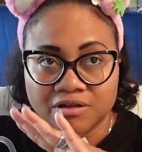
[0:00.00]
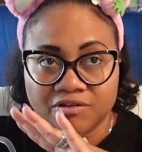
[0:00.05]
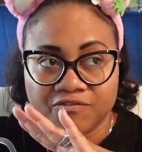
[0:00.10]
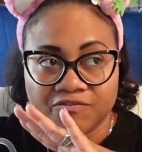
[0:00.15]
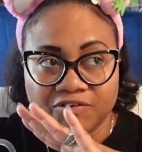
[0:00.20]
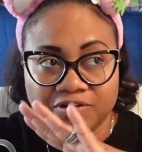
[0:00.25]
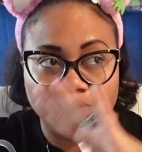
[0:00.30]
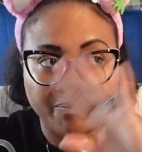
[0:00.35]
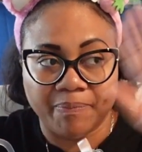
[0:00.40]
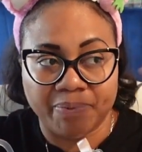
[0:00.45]

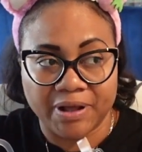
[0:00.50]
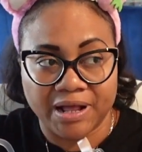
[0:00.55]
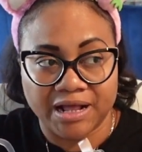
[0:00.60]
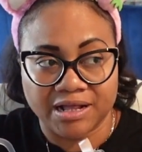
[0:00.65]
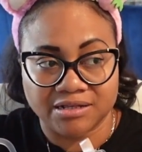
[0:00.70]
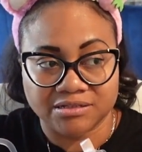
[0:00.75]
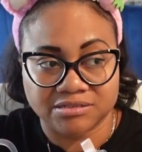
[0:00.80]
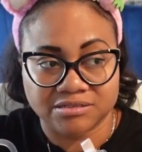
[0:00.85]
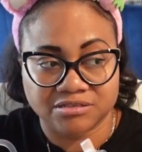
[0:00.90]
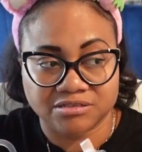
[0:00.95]
for the
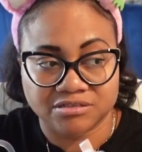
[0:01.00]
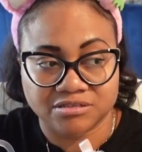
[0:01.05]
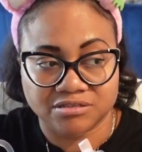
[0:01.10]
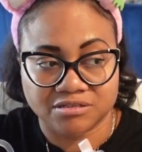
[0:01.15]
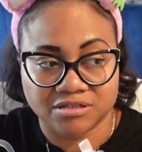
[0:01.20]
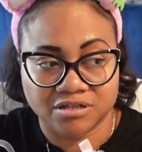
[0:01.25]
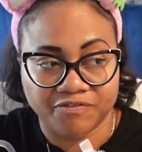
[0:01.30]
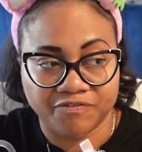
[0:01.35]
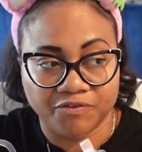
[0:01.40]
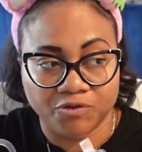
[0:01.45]

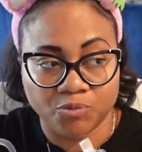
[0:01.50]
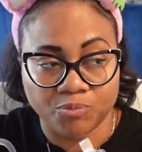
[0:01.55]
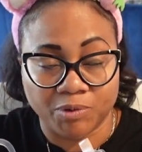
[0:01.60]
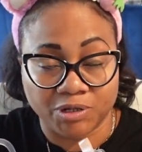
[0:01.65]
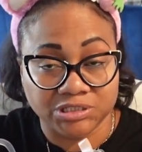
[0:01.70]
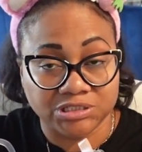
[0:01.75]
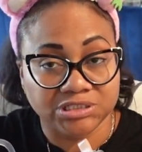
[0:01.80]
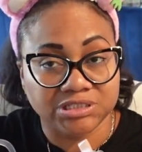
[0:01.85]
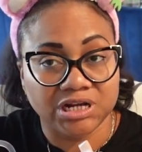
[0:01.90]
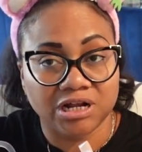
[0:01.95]
past few
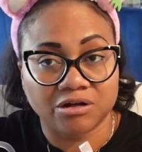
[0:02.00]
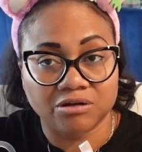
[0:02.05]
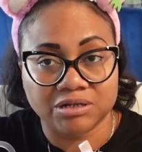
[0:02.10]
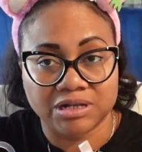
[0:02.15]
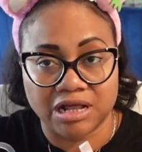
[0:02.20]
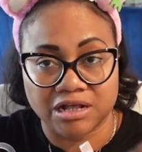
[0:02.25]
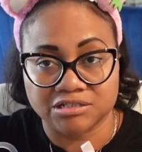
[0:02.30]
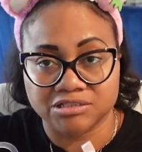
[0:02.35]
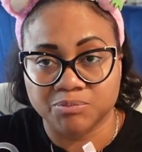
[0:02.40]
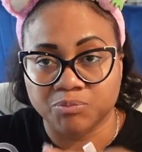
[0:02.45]
months now
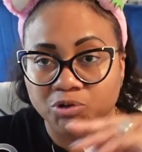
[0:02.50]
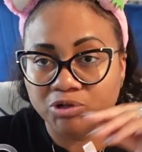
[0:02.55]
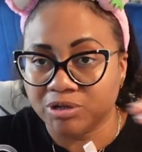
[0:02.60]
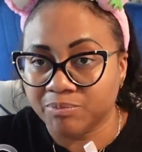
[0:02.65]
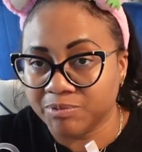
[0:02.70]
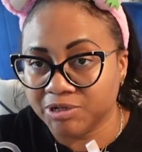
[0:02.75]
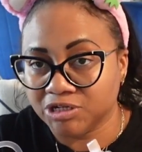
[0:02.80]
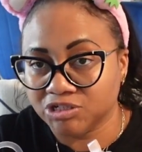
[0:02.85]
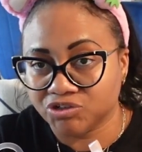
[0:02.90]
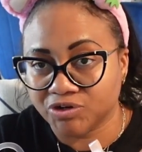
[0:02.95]
not to put
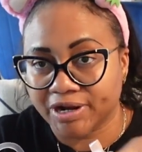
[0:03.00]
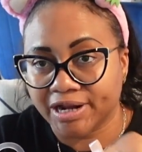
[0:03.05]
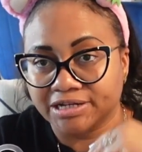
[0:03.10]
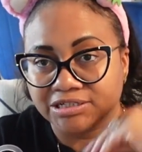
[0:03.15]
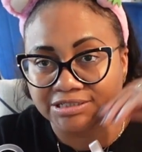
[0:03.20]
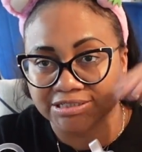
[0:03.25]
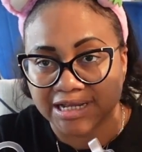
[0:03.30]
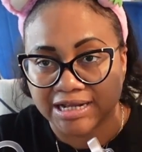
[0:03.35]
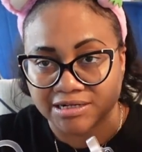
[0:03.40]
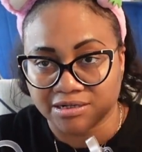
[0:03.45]
them in the dryer
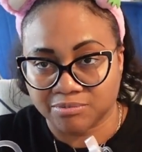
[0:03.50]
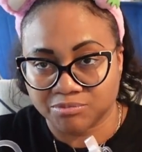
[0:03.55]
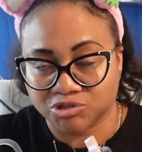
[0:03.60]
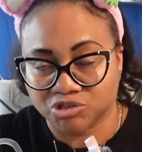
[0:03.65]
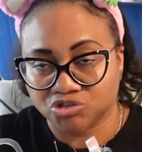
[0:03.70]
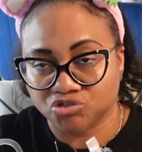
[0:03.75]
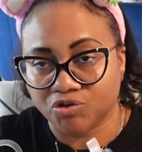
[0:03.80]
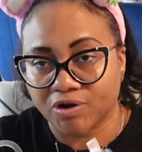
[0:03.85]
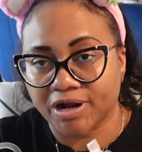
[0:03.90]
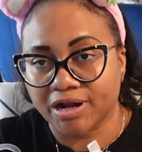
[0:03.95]
just hang them to
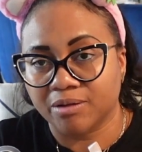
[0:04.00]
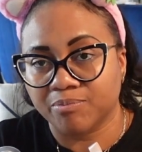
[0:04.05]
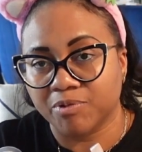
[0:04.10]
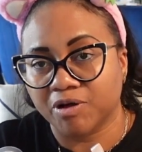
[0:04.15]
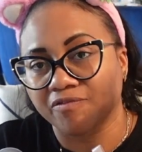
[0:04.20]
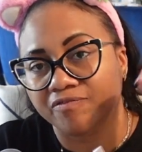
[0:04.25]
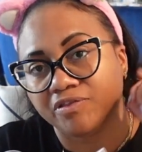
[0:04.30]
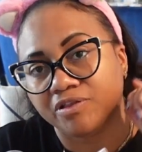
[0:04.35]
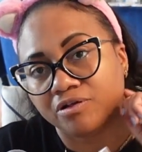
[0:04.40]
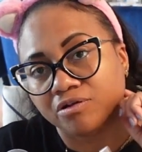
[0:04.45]
dry
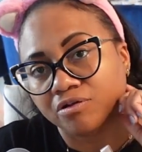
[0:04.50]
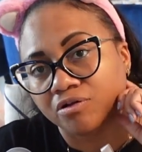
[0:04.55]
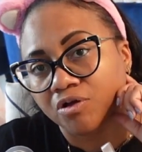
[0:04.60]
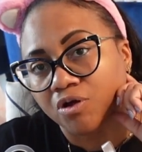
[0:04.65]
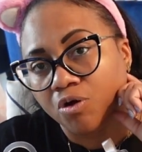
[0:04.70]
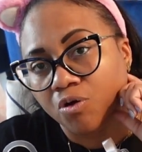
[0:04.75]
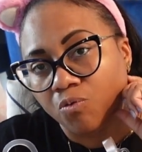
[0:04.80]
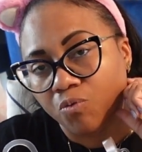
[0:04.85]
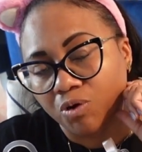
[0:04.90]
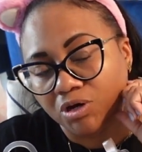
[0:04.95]
above the
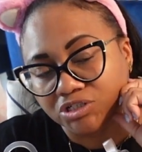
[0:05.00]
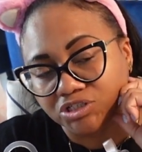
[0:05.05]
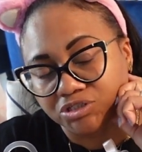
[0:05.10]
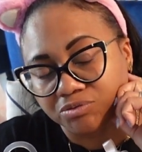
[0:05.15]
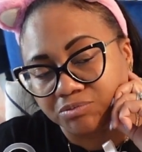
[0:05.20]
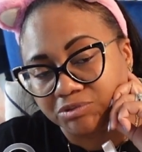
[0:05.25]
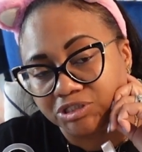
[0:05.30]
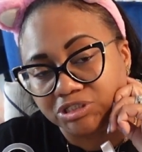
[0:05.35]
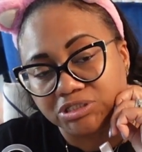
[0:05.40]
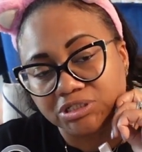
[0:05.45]

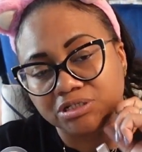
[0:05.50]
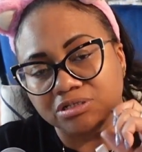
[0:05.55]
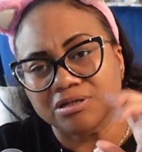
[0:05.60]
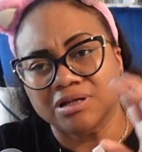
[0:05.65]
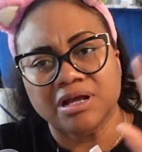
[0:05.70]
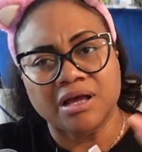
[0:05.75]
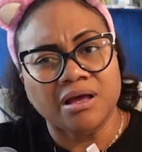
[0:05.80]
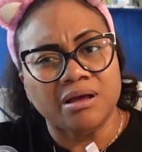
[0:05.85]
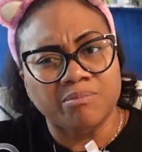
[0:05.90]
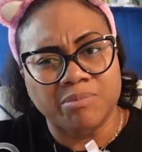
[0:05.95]
washing machine
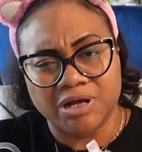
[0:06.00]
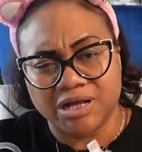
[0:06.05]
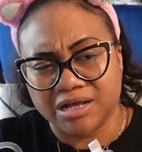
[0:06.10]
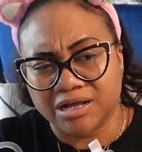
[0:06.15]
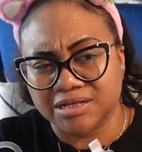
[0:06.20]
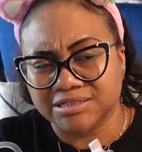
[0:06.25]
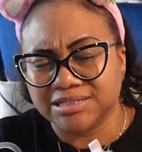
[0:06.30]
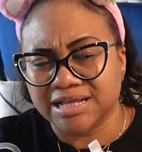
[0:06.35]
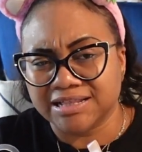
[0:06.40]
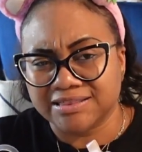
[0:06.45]

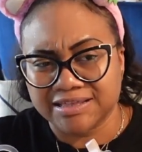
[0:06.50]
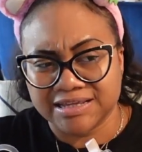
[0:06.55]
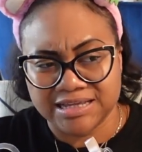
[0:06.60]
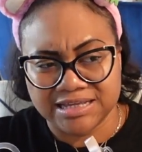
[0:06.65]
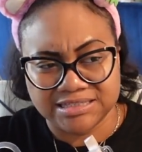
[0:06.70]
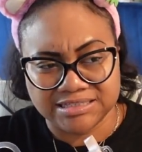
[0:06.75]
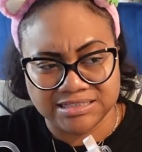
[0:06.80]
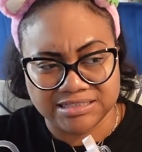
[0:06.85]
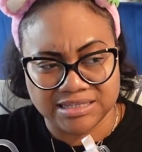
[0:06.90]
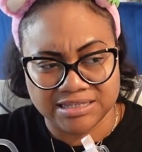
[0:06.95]
because I think
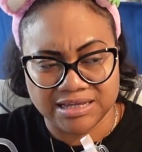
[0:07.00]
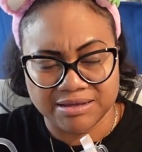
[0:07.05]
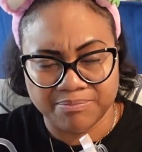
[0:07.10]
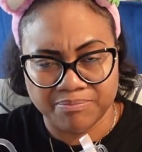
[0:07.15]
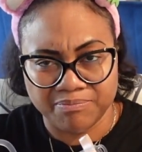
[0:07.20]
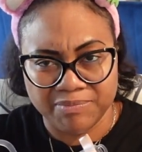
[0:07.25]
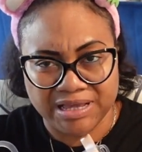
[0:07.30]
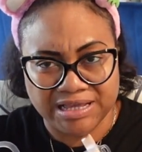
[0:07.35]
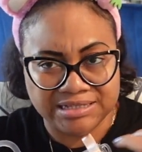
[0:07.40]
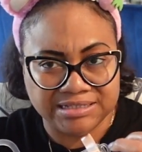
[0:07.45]
it's
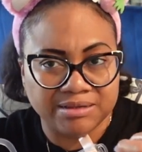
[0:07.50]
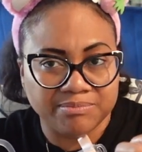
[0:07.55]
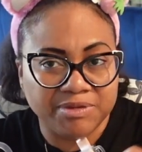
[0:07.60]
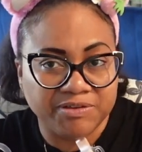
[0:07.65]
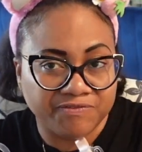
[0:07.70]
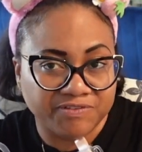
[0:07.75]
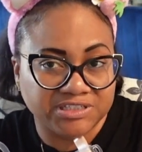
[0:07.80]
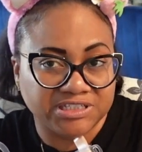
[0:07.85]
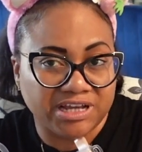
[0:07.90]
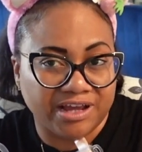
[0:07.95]
making them
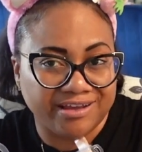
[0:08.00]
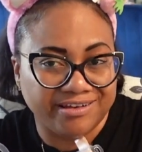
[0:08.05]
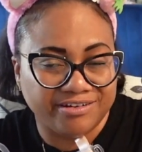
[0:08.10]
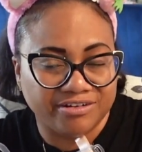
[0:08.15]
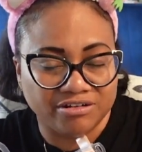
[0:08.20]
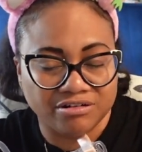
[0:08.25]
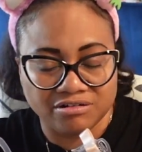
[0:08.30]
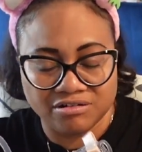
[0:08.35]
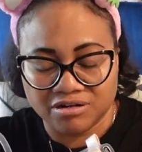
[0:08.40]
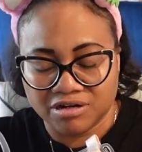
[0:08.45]
even
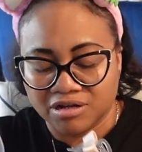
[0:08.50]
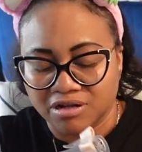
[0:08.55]
tighter.